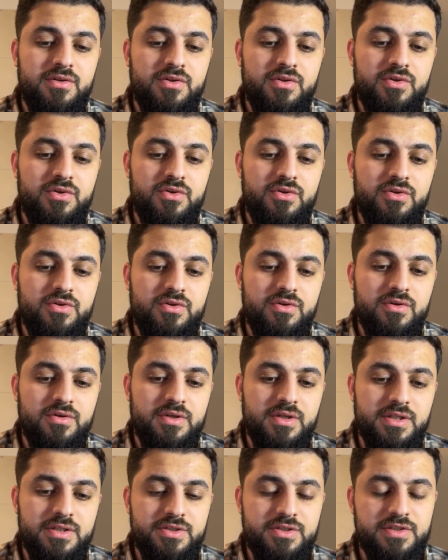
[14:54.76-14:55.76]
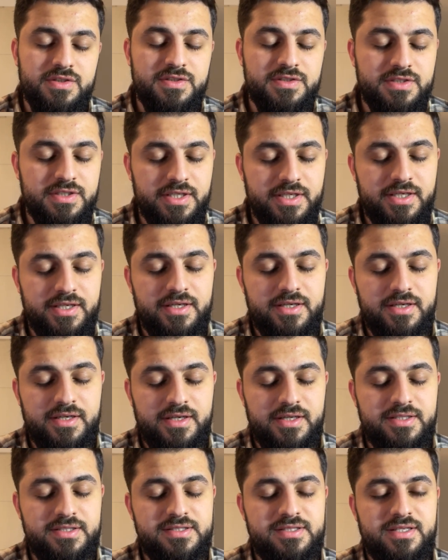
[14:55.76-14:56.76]
you can just sit here
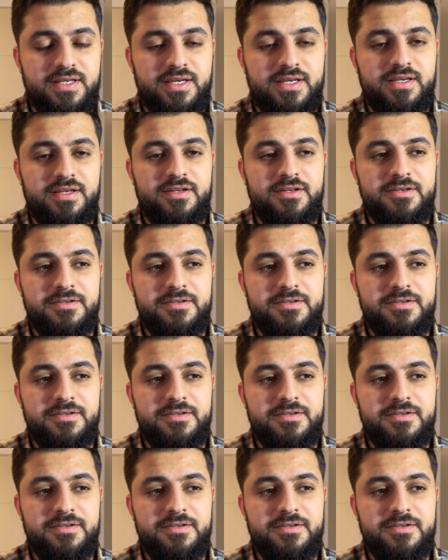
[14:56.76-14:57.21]
and say,